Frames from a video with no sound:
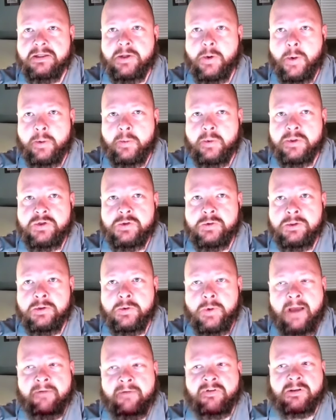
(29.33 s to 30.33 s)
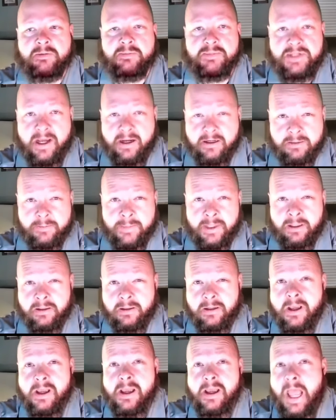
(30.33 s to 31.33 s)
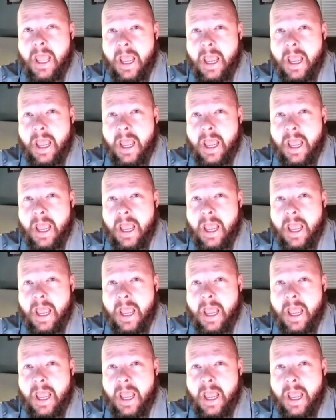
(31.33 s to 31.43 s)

knowing what you do, having them documented,